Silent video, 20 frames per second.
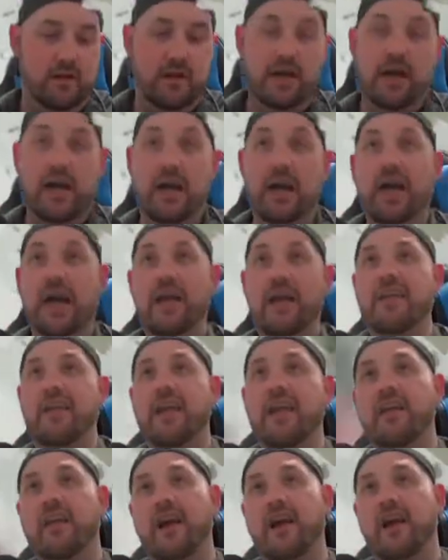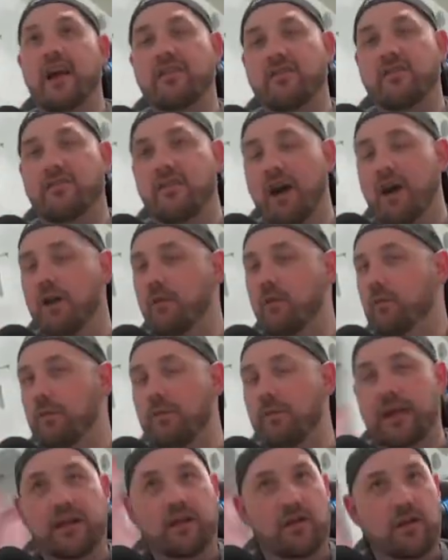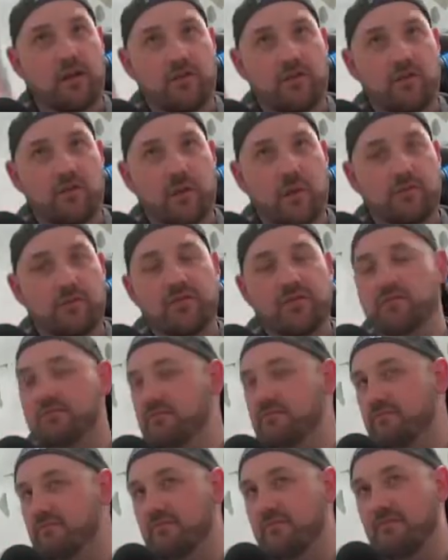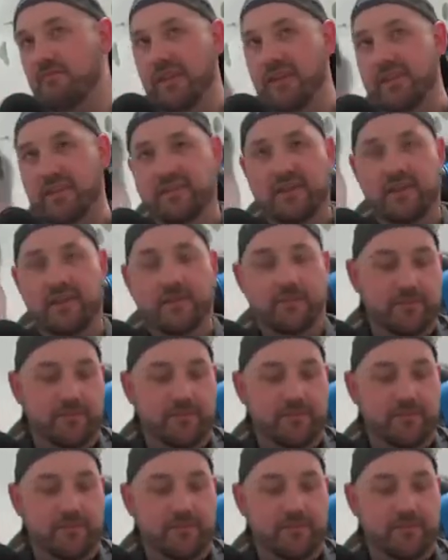Uh, and then uh, Defile, we're playing a lot of swamps, fantastic.